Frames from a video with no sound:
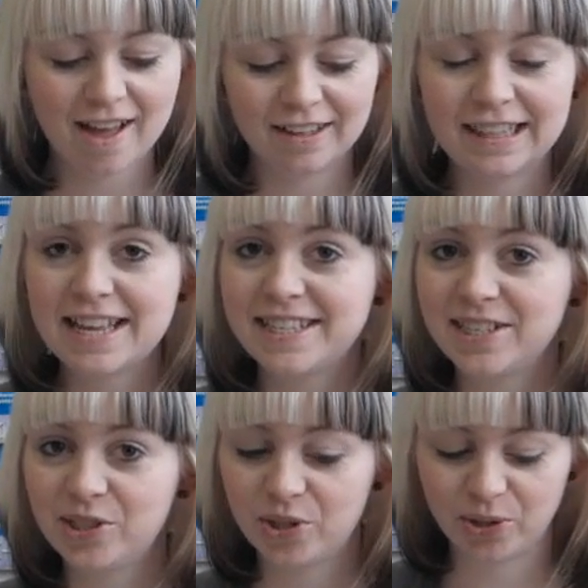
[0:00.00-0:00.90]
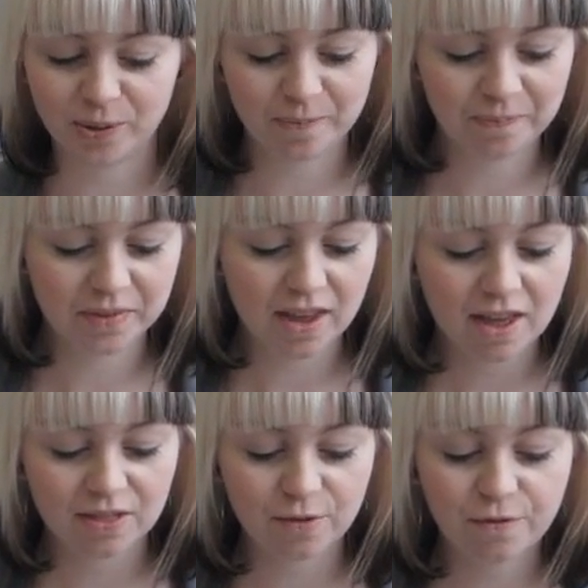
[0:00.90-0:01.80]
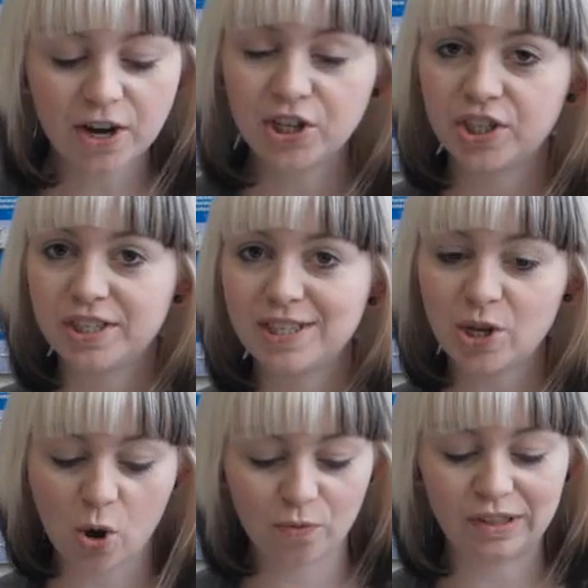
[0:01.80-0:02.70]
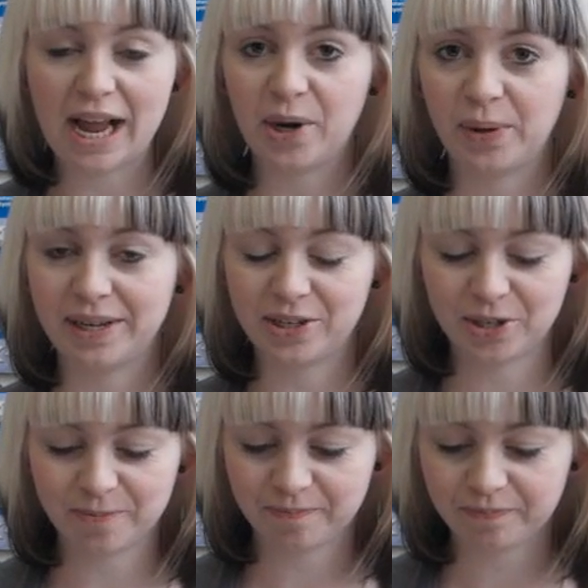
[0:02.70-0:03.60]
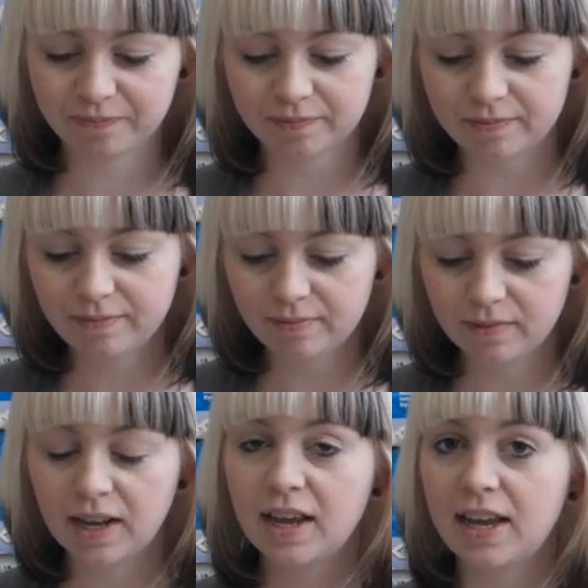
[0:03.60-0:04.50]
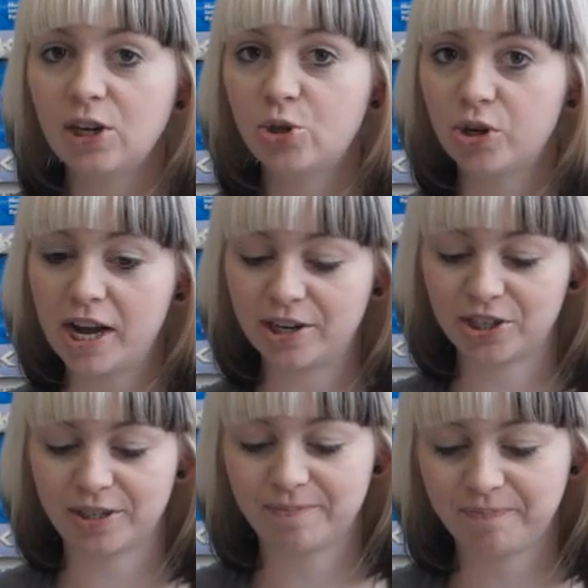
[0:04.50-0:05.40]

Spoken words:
Lesson 2. The Functions of Language. Introduction.